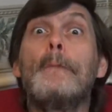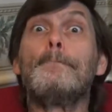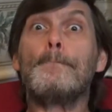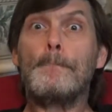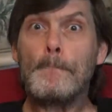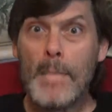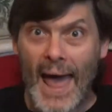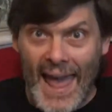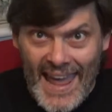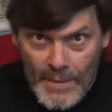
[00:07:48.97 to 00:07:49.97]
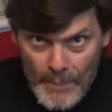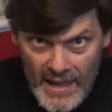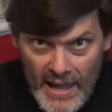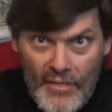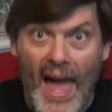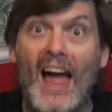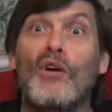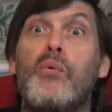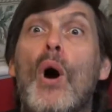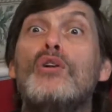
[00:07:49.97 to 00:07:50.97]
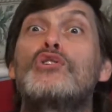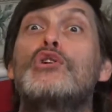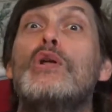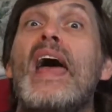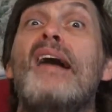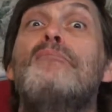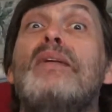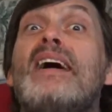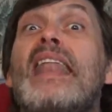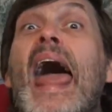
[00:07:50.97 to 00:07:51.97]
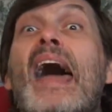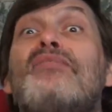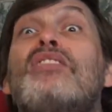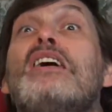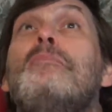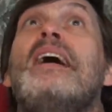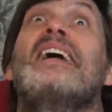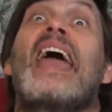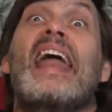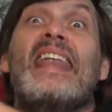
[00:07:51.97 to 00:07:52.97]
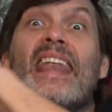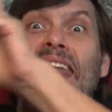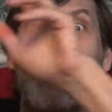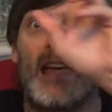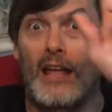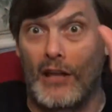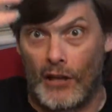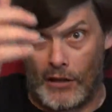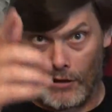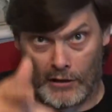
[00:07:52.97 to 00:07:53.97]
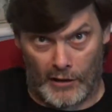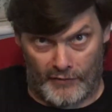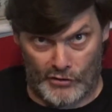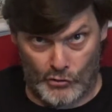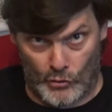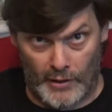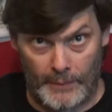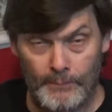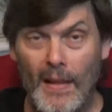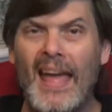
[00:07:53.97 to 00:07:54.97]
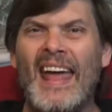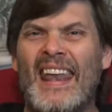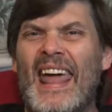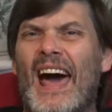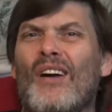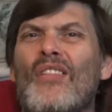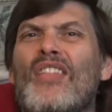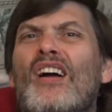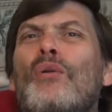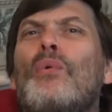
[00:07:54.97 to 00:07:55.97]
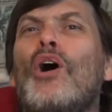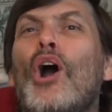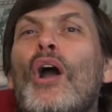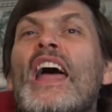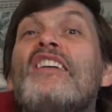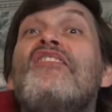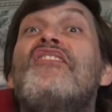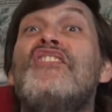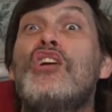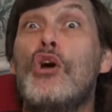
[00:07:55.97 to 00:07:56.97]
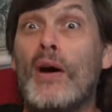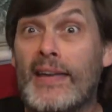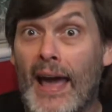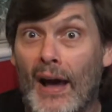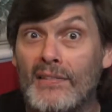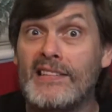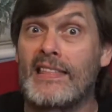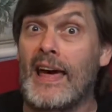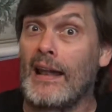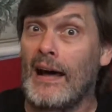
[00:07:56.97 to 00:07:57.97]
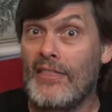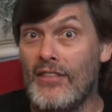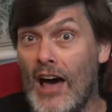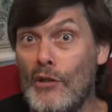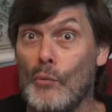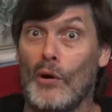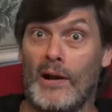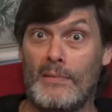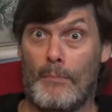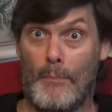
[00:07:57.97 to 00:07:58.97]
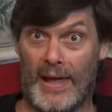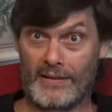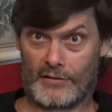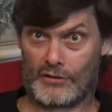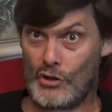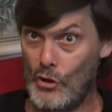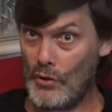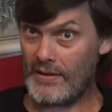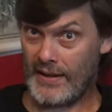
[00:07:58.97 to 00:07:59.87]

Maybe that quote should have been at the beginning of the story. Now, there were a few accounts that I thought were a bit too